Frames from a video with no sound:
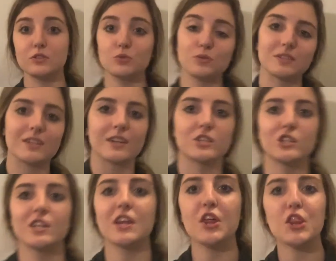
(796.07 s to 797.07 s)

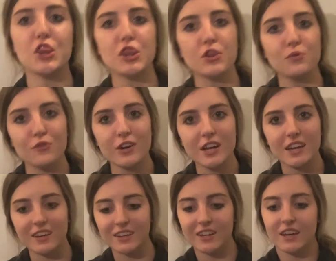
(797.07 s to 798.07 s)
section 3
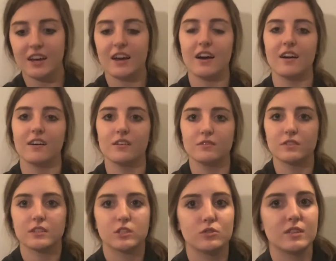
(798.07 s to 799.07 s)
of
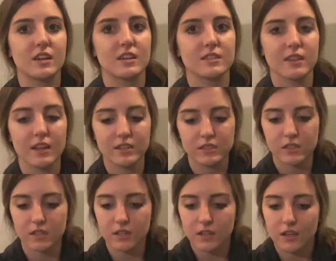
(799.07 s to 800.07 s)
today's
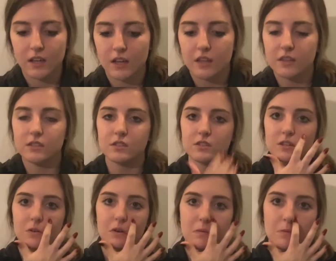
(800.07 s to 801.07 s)
lesson. This is
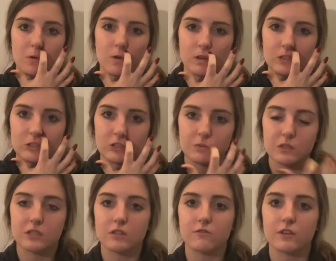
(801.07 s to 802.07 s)
going more into
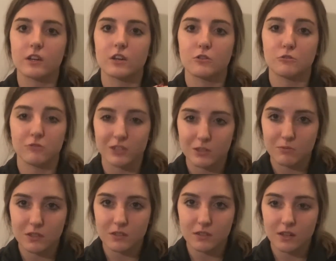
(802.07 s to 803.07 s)
specific Christmas
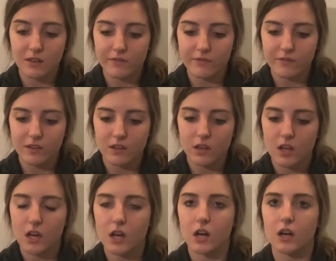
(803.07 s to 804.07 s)
stuff.
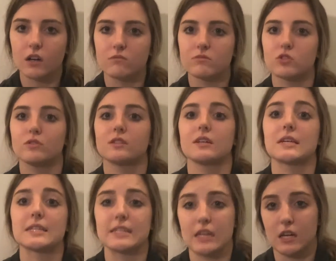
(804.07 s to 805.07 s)
So it's like
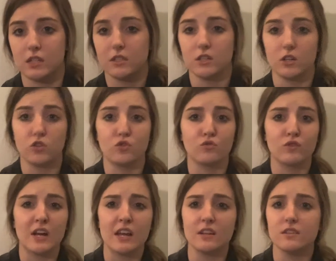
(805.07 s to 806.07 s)
Santa, the
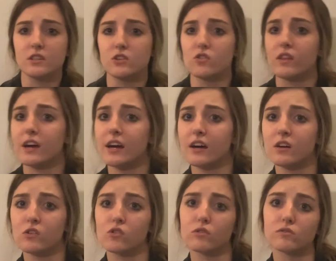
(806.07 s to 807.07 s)
reindeer, the
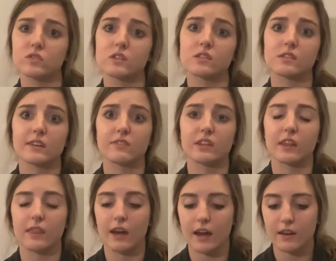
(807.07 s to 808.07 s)
elves, stuff like
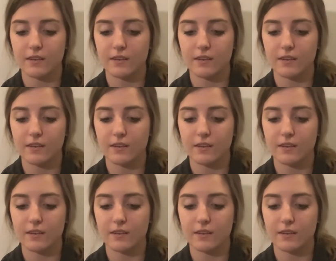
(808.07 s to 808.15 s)
that.